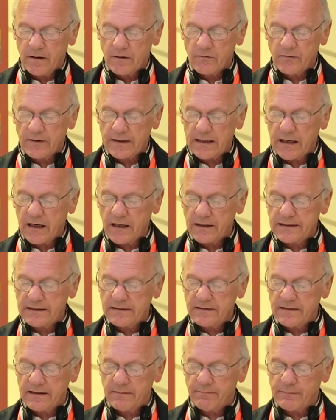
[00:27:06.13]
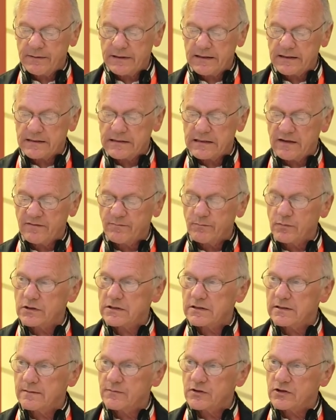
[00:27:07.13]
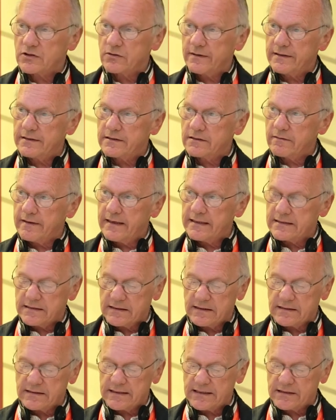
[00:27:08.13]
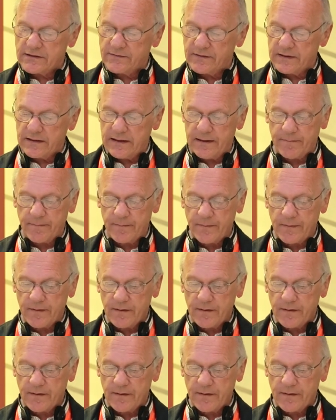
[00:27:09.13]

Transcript: regarding the ability of Muslims to integrate successfully,